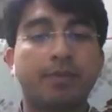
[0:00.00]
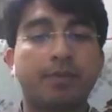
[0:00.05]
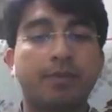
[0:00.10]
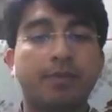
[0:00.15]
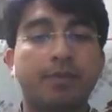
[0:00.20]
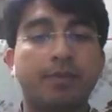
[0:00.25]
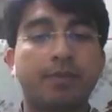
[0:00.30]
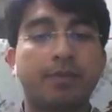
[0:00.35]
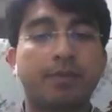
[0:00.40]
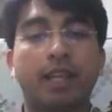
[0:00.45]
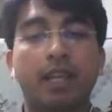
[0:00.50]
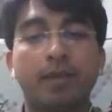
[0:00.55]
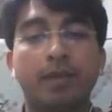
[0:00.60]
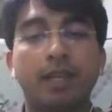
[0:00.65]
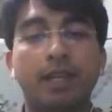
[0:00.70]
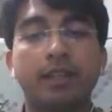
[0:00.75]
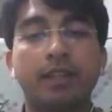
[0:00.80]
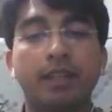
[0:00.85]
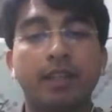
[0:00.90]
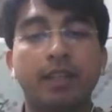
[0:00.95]
or
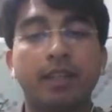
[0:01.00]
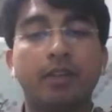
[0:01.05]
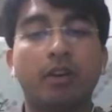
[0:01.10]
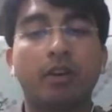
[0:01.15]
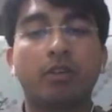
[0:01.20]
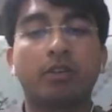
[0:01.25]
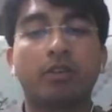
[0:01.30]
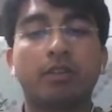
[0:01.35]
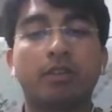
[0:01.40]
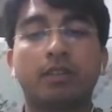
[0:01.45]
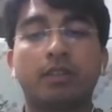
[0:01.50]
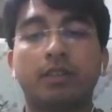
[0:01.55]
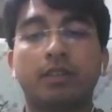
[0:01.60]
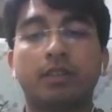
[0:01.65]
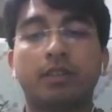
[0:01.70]
scalability or